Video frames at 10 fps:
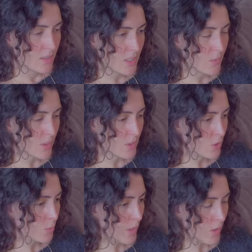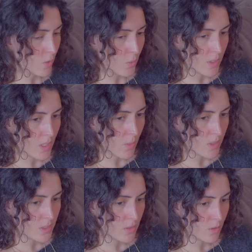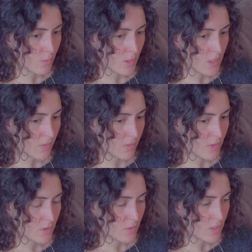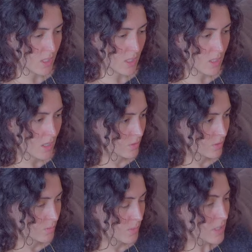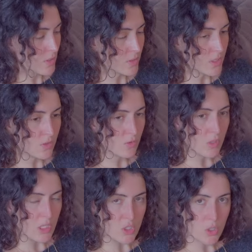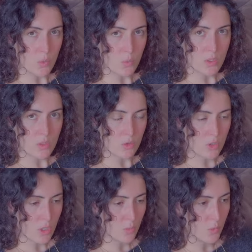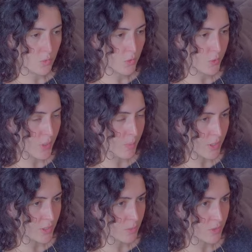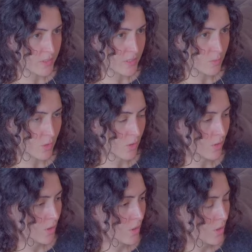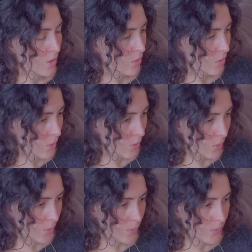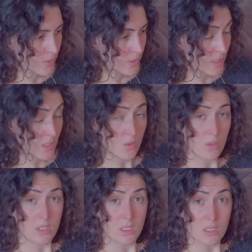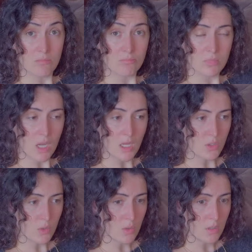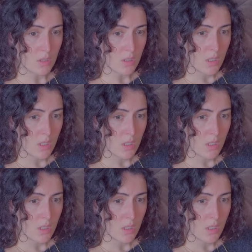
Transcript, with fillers: this was super cool when I was young, but I think today, be in a situation with no job, no apartment anymore, no security at all